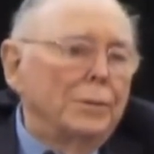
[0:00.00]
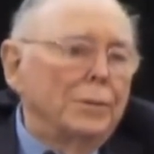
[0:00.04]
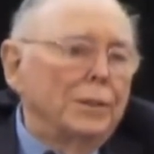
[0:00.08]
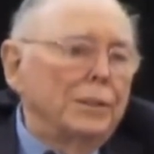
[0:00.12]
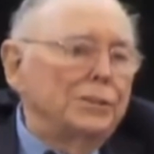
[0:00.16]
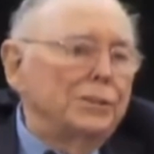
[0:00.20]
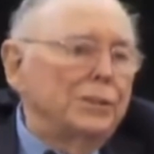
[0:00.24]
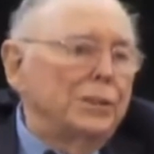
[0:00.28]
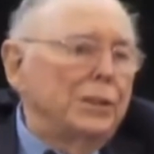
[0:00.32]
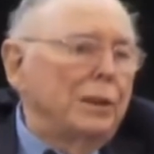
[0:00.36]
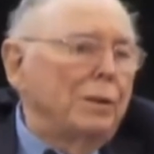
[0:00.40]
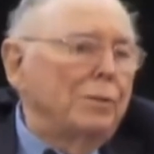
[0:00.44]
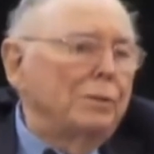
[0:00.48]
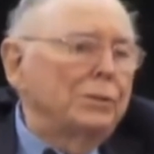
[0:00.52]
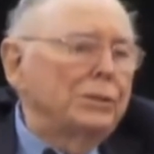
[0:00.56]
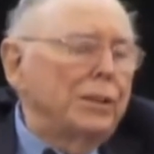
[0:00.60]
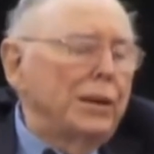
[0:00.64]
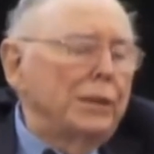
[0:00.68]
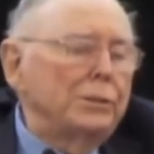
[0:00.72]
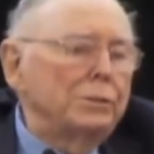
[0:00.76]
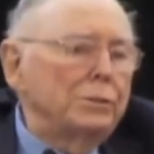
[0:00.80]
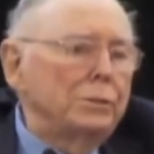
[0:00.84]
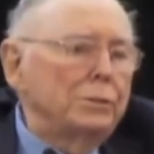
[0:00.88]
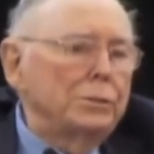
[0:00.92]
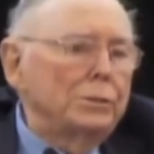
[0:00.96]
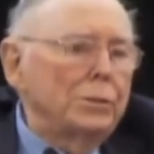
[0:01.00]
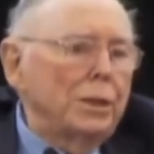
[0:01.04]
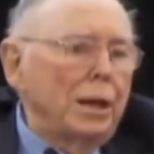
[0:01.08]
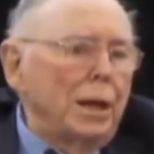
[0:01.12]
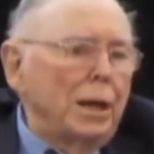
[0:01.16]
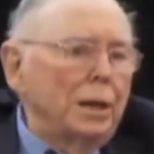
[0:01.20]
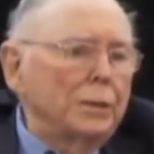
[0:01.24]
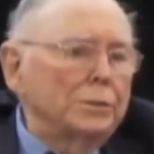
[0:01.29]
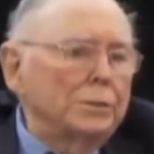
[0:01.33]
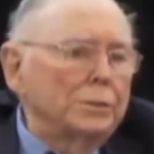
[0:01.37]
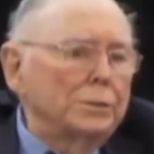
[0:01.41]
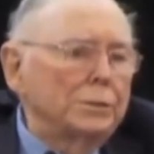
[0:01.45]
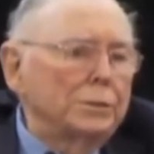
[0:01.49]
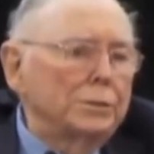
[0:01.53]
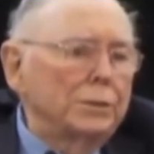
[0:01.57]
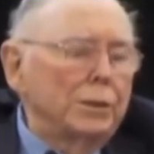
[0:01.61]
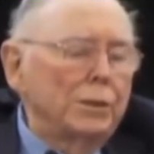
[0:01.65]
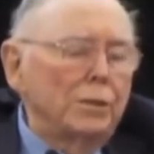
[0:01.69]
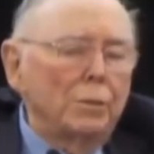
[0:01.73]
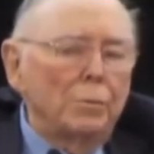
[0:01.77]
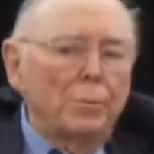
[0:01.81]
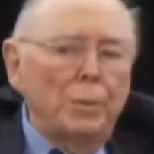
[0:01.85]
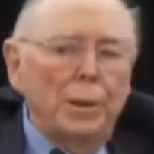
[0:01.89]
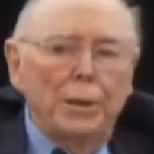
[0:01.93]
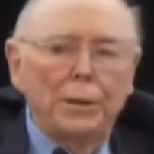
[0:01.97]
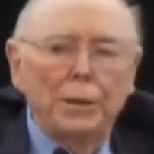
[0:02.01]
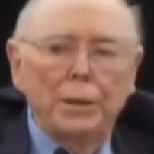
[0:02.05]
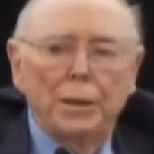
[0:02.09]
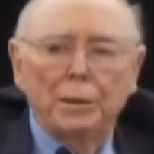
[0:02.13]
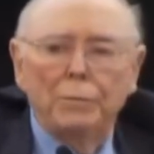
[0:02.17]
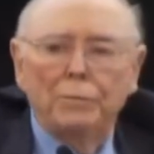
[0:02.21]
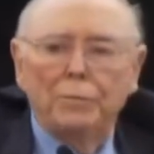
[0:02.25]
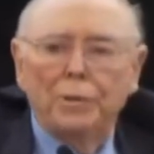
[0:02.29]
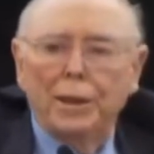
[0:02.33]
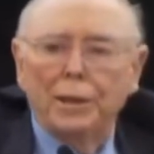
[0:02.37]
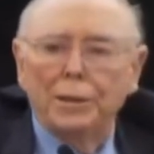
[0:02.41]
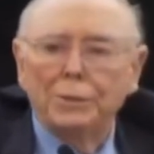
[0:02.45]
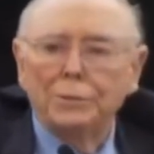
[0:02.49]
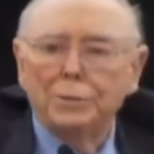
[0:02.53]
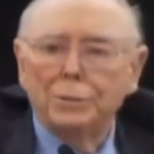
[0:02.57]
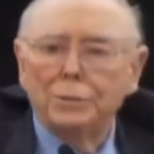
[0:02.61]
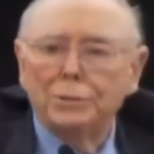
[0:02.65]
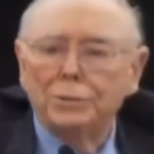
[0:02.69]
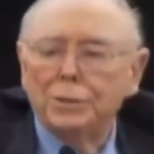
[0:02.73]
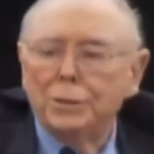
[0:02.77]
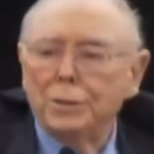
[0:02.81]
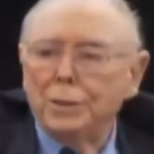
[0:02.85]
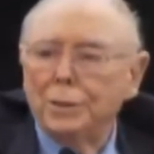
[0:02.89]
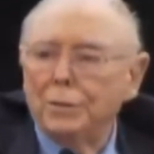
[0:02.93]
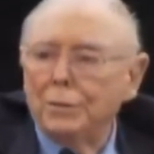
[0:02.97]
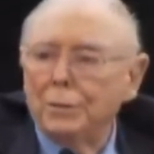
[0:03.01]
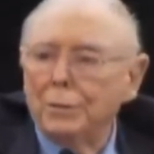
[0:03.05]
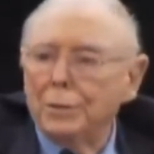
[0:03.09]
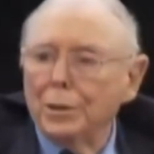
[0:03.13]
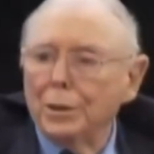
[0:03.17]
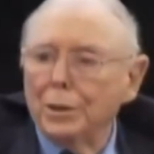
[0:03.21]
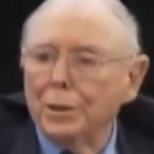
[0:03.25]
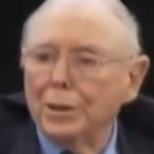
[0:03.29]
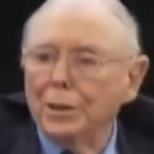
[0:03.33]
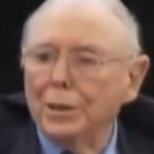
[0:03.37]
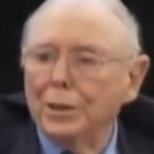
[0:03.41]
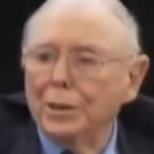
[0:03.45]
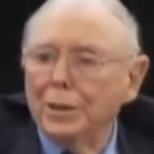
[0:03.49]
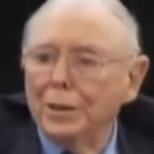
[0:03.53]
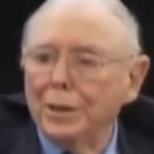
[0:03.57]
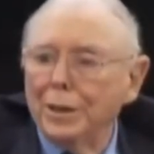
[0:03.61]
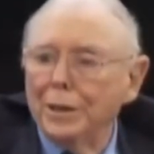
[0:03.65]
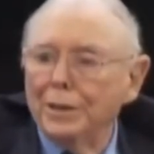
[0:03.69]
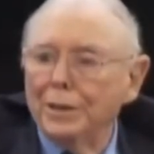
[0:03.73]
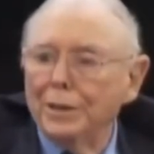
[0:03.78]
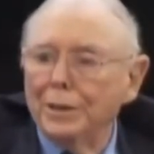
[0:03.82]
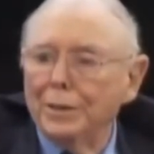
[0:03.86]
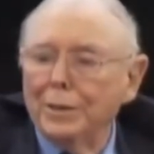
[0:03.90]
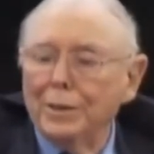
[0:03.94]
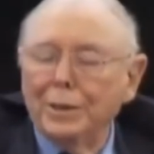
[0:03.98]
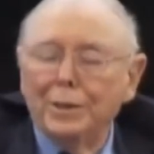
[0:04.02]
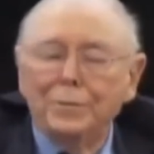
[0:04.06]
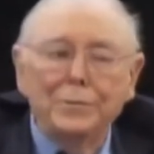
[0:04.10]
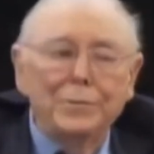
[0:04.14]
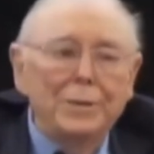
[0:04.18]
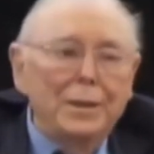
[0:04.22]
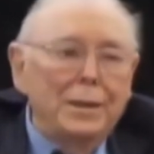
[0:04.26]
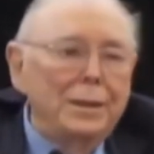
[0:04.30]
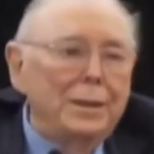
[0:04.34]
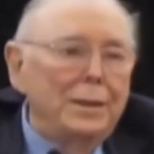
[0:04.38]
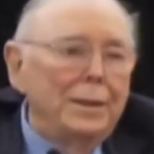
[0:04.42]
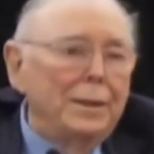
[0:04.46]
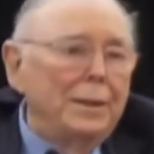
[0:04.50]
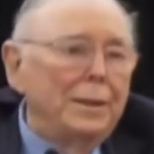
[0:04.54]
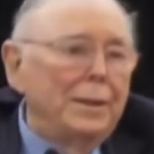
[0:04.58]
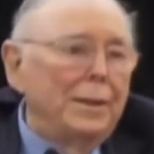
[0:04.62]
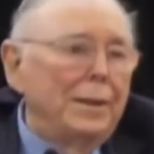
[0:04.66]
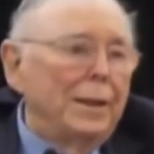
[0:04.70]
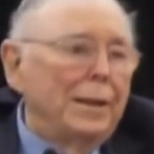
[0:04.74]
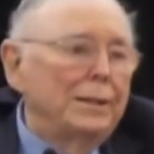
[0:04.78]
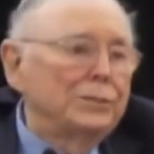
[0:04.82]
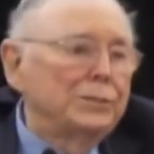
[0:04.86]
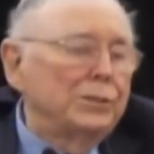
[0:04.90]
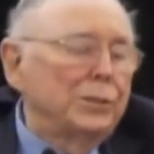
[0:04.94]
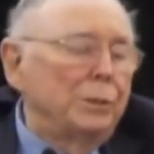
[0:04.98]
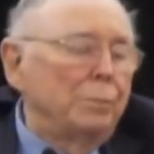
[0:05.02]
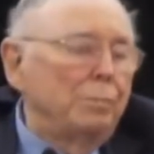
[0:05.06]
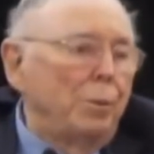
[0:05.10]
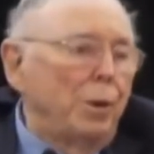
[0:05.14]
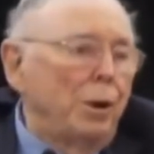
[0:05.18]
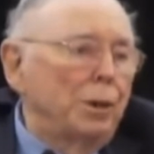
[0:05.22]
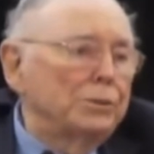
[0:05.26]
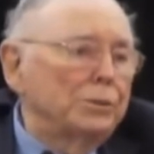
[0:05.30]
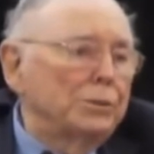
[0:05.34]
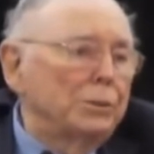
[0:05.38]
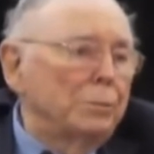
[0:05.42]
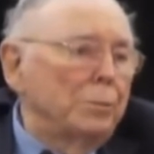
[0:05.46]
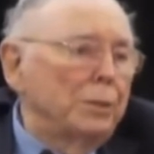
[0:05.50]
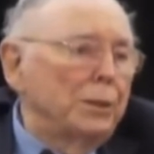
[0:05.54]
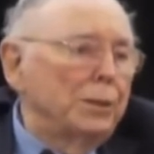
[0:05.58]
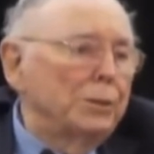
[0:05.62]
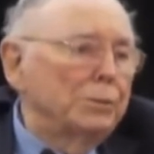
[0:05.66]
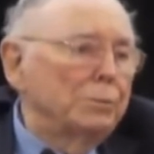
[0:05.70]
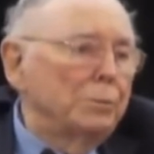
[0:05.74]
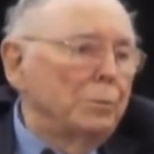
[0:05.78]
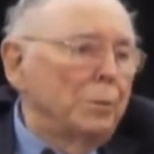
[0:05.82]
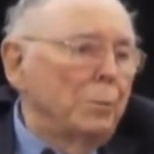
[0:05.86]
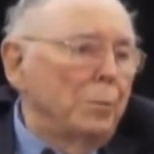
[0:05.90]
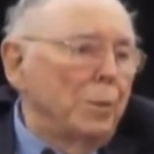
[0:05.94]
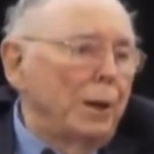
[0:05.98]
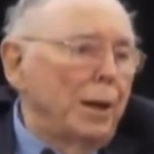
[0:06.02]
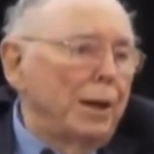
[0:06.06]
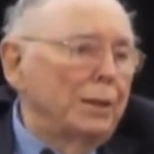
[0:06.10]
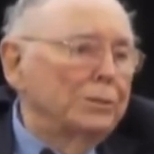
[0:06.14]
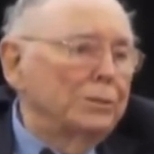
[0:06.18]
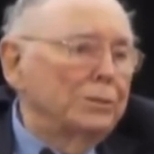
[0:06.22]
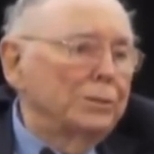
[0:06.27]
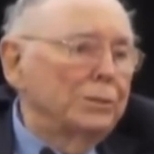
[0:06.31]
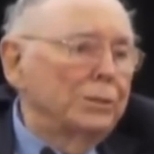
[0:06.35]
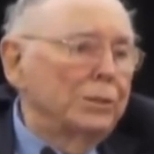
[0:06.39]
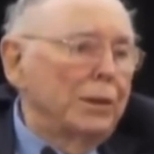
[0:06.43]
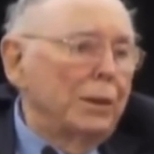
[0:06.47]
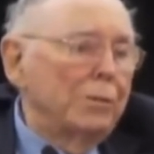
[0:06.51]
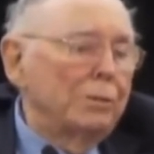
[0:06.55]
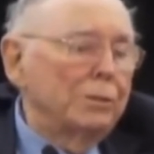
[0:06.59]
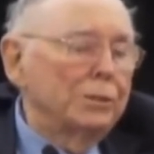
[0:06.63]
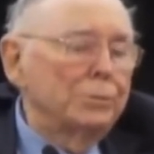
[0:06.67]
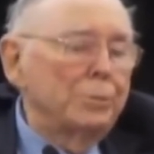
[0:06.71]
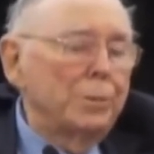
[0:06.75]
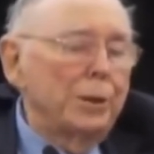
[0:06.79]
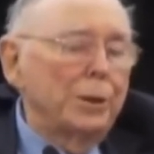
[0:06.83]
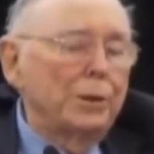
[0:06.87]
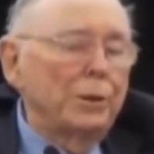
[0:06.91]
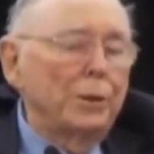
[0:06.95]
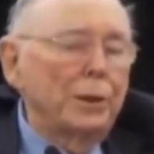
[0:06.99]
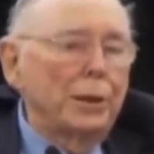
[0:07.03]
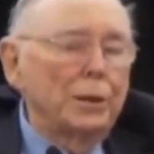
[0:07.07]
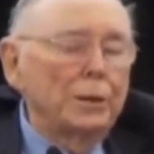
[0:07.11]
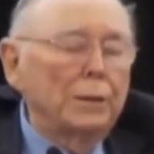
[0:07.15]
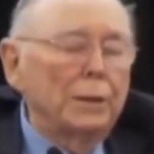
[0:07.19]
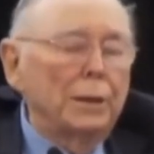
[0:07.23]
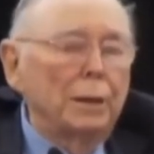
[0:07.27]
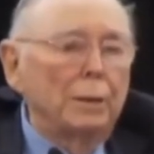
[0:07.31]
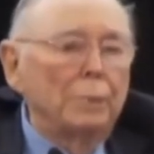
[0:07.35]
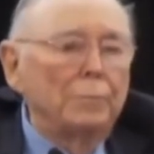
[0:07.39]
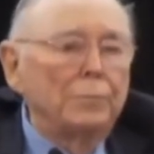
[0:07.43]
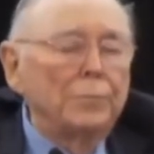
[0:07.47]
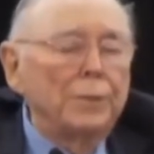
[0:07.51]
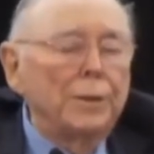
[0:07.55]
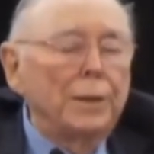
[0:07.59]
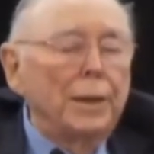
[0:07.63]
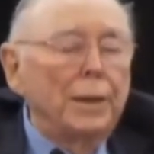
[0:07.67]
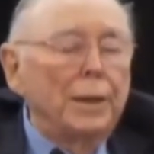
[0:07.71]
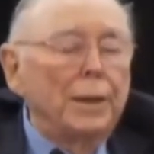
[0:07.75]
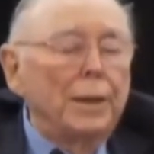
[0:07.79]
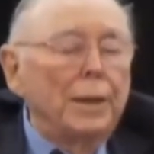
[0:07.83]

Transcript: And then she never changed those stocks. She never paid any advisor. She never did anything. And she bought some municipal bonds. She never spent her income.